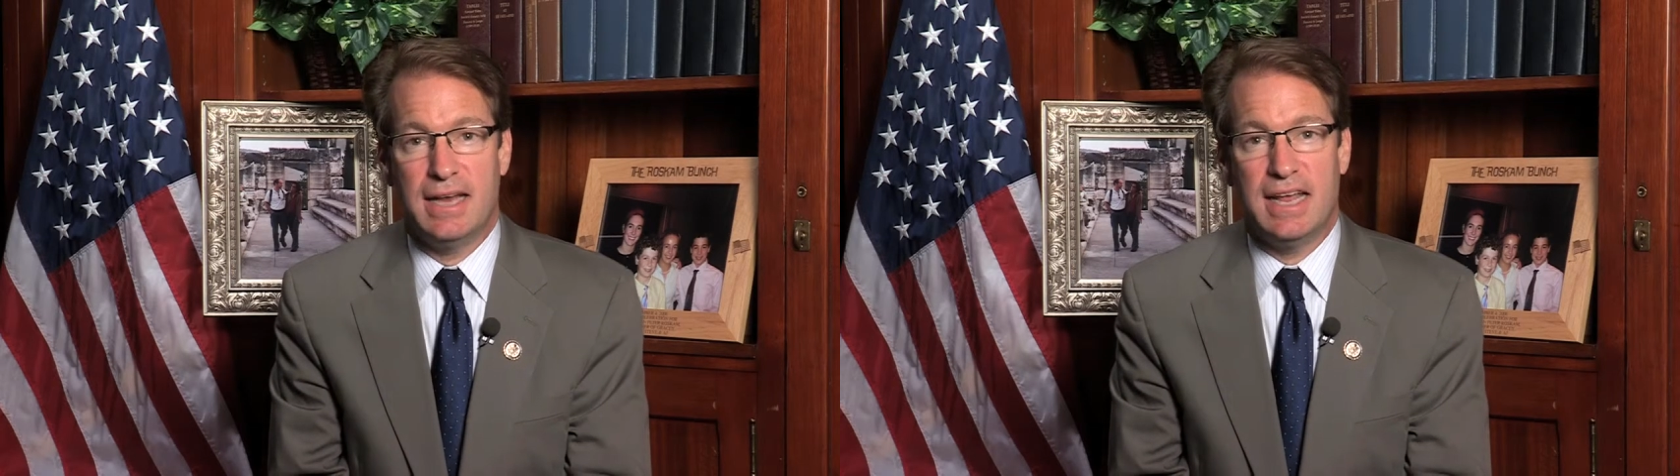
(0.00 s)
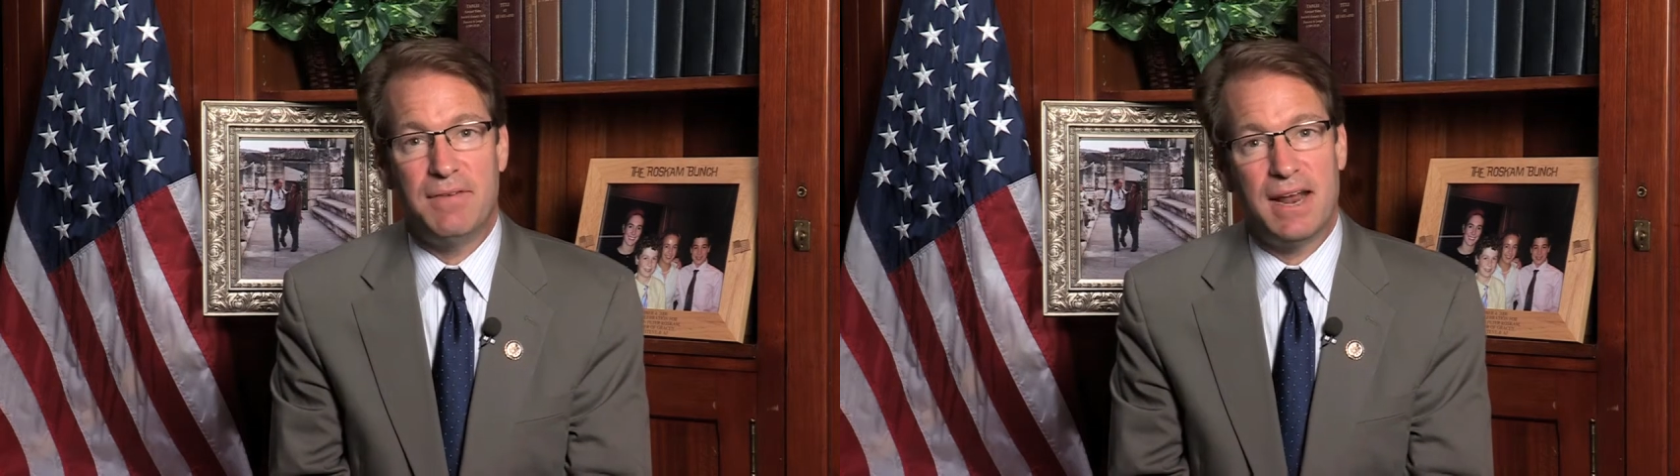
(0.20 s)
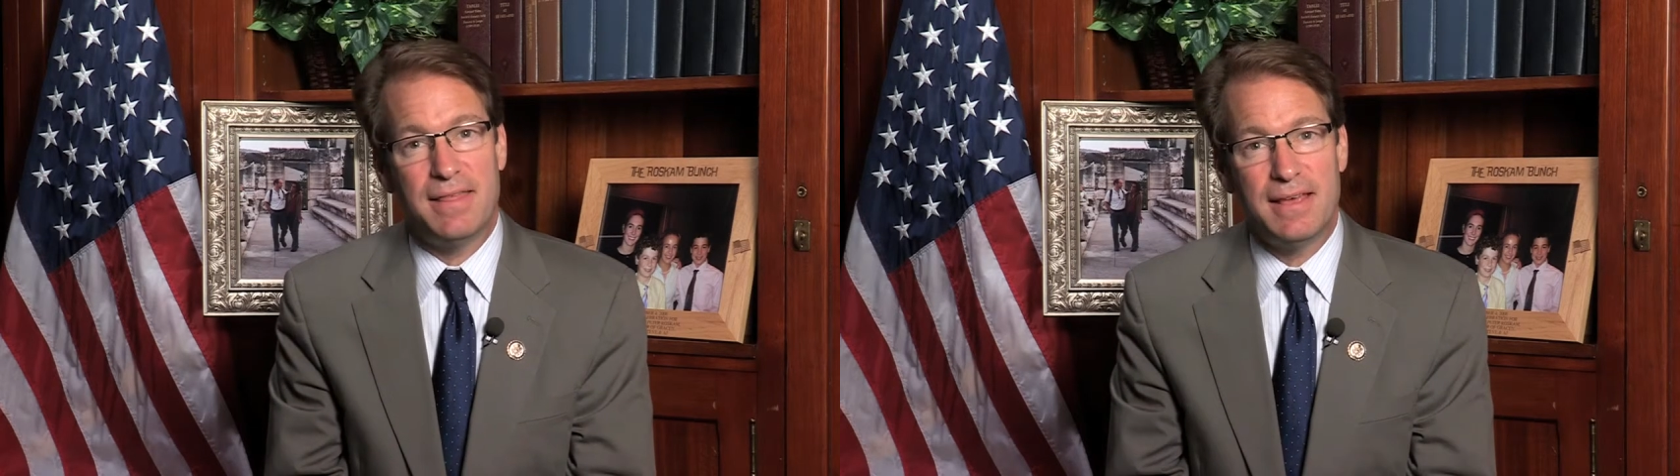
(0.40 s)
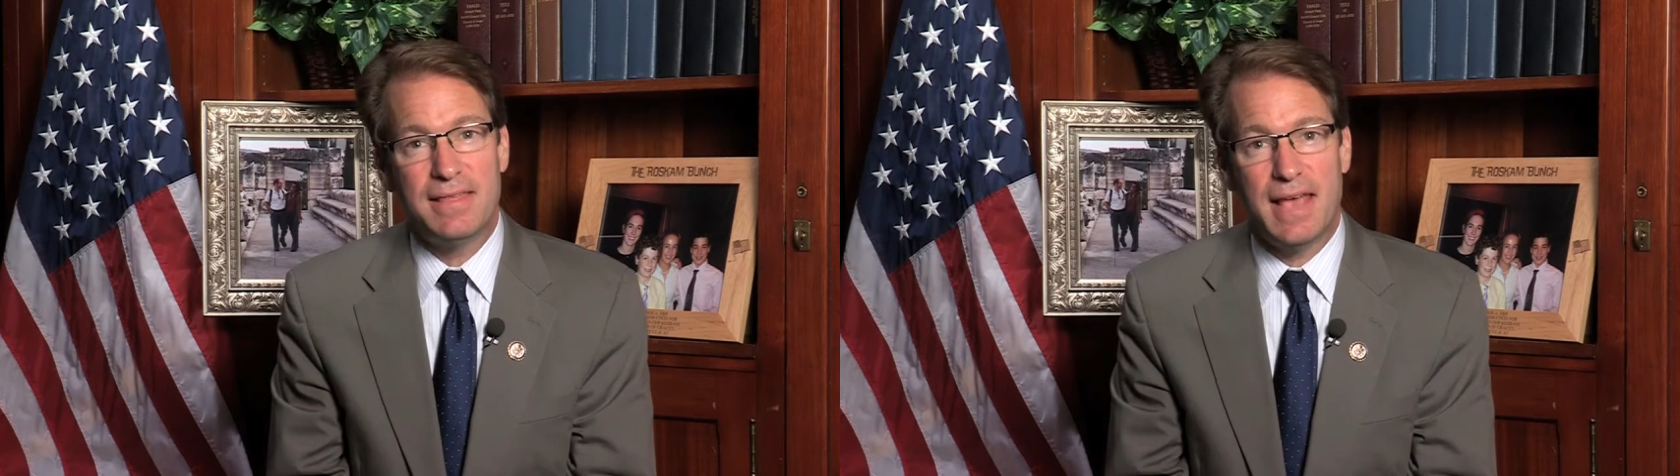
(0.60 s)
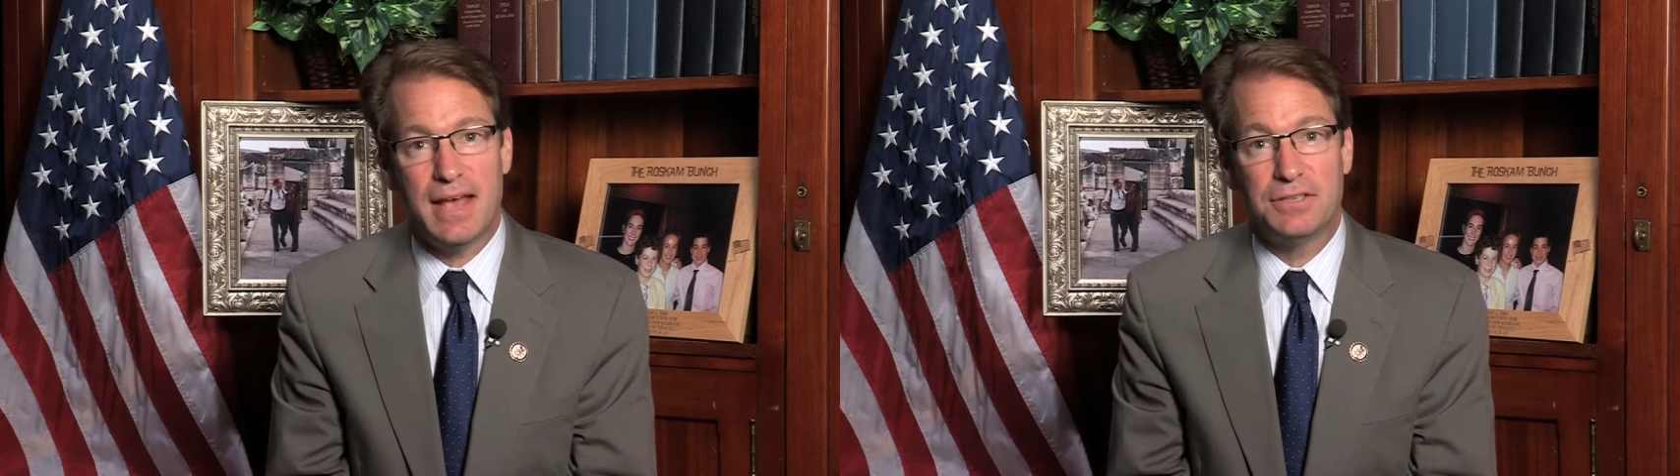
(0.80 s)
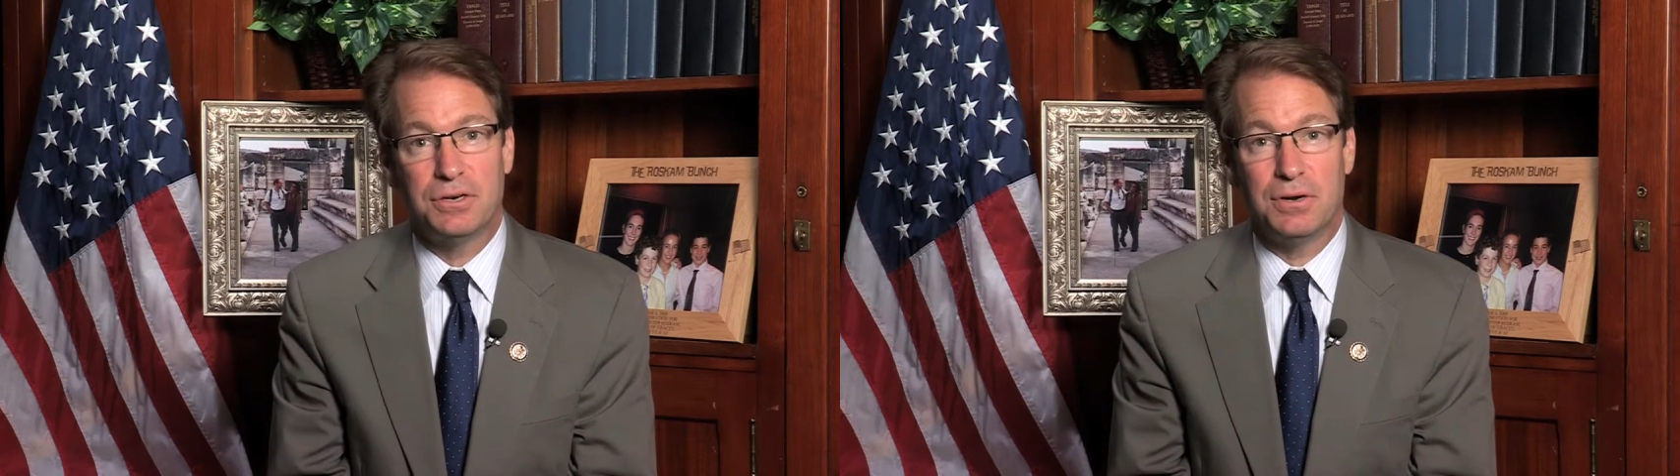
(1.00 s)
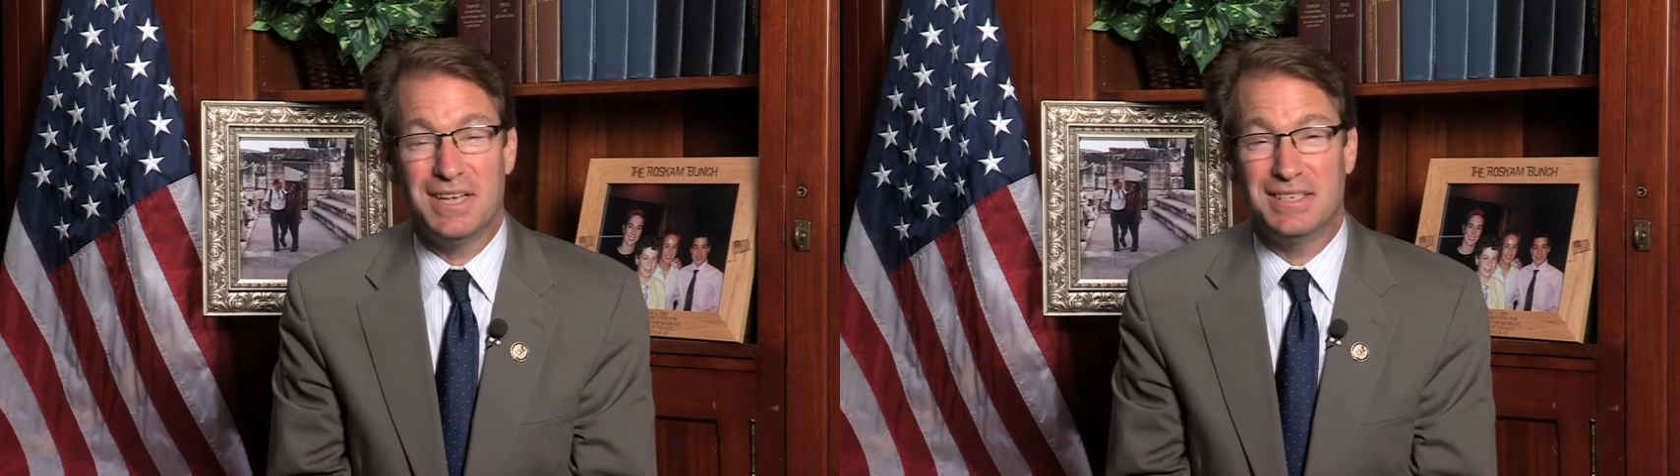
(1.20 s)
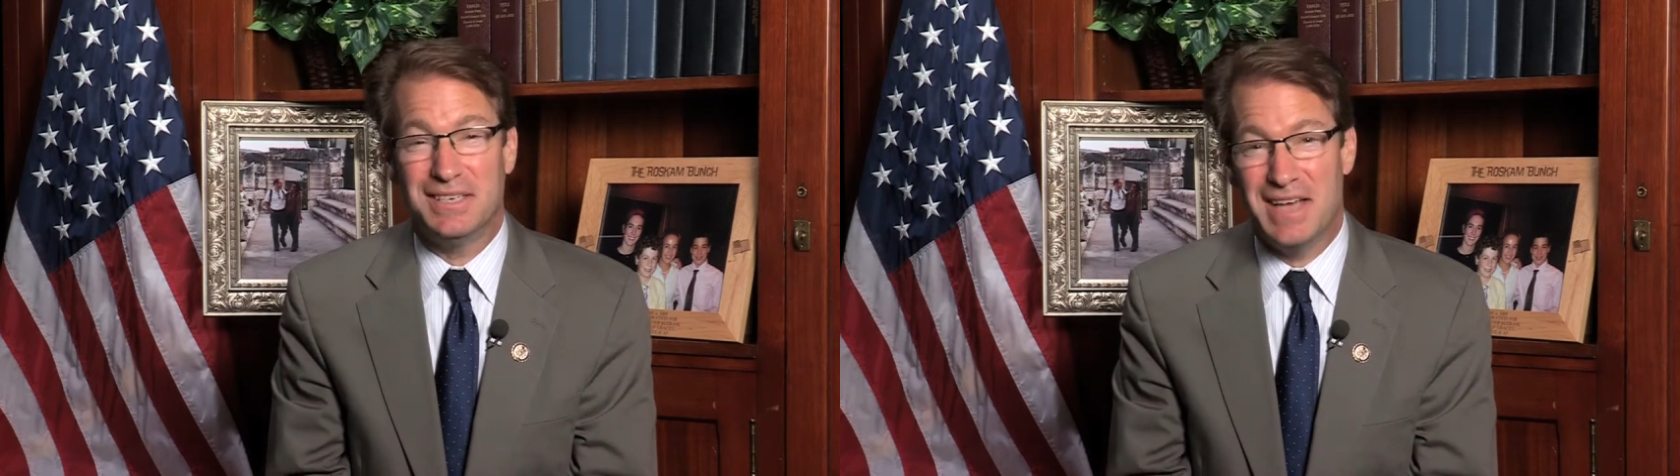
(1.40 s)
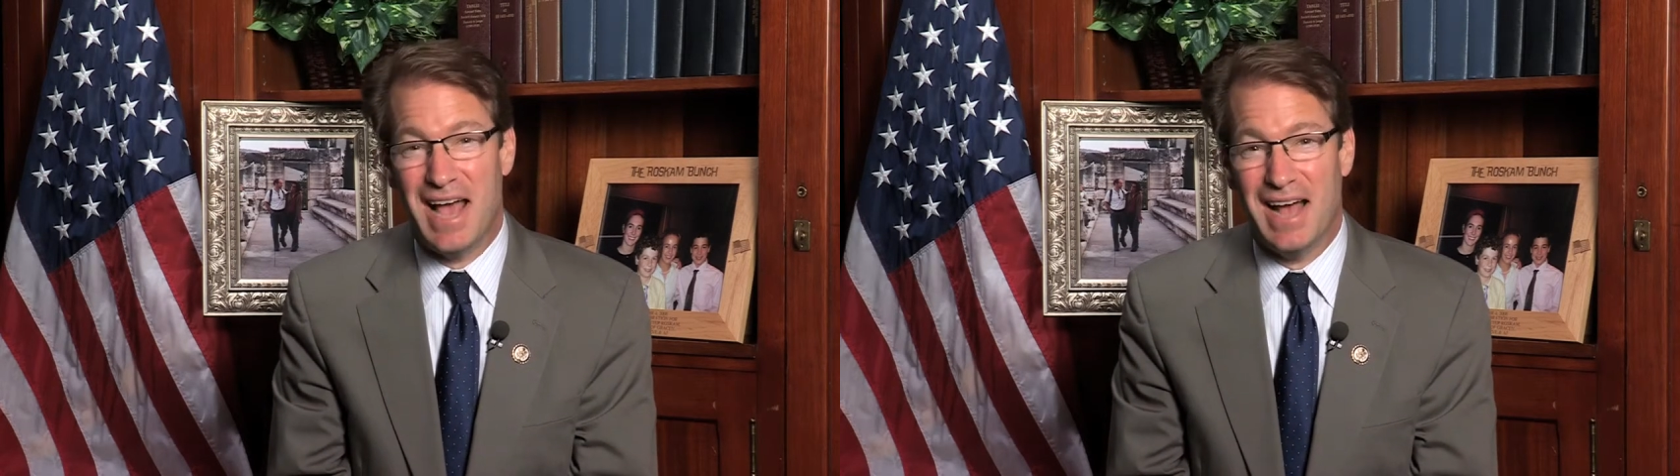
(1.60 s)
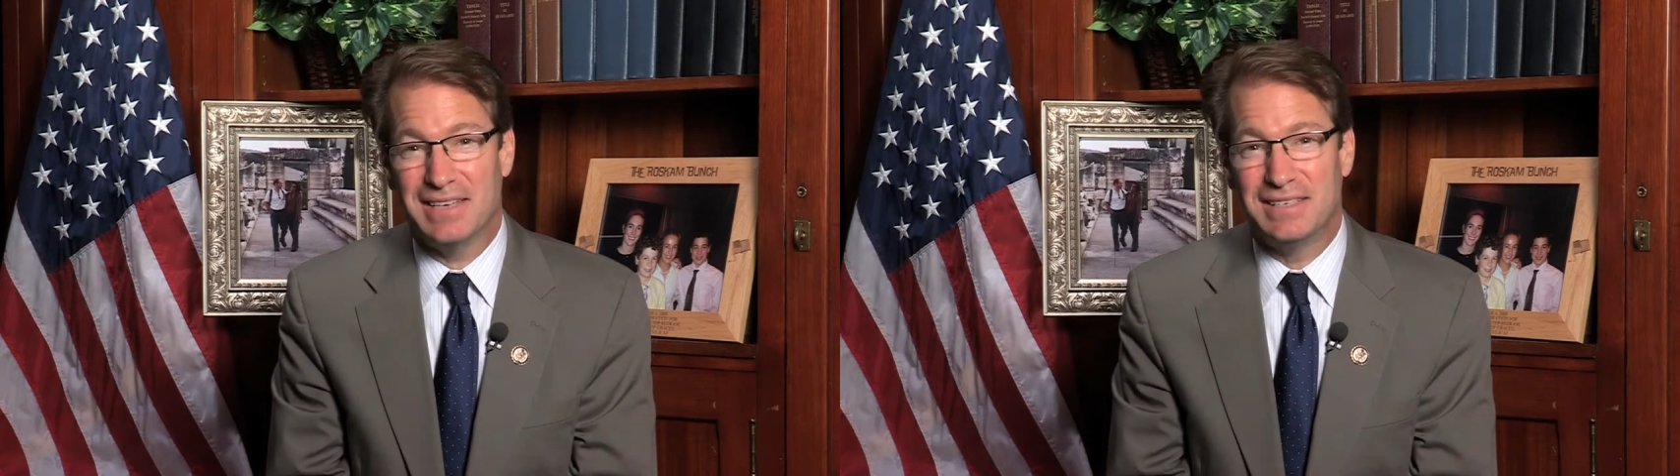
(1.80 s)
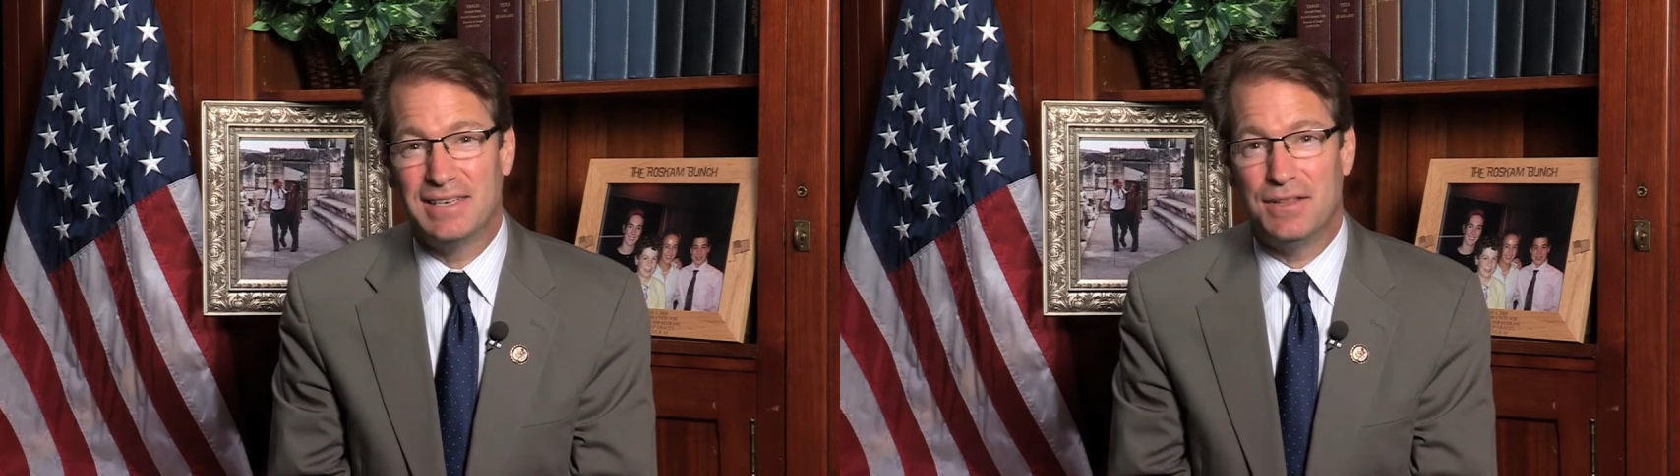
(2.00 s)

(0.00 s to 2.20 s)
David, I think the answer is yes.